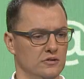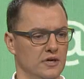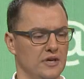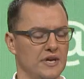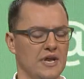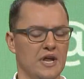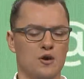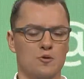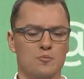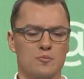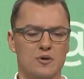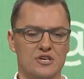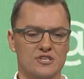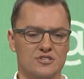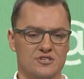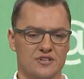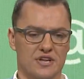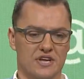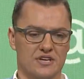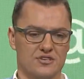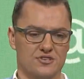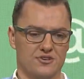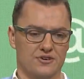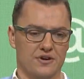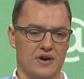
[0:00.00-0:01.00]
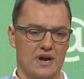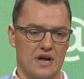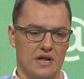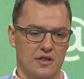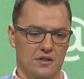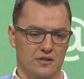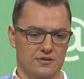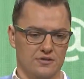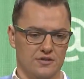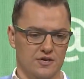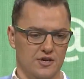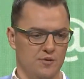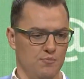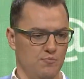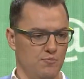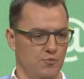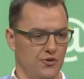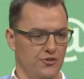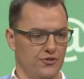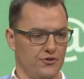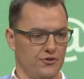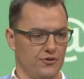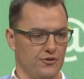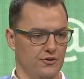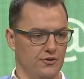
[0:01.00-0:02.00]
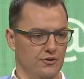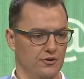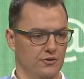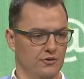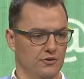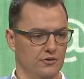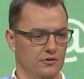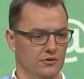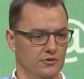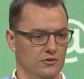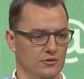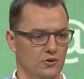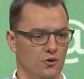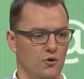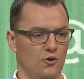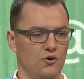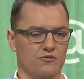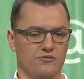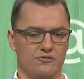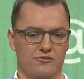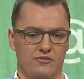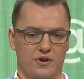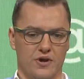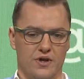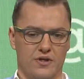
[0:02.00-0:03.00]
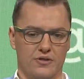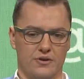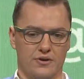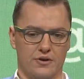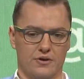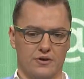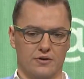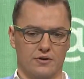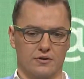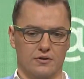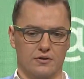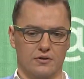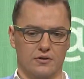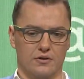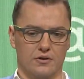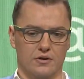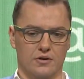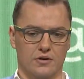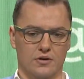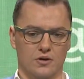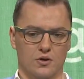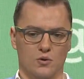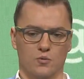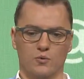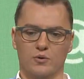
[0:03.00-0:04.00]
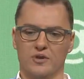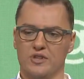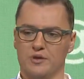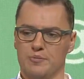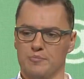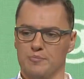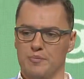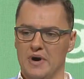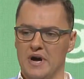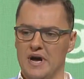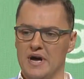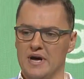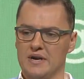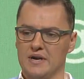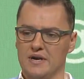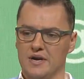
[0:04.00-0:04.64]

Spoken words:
Now imagine that's your elderly mother or father with a bad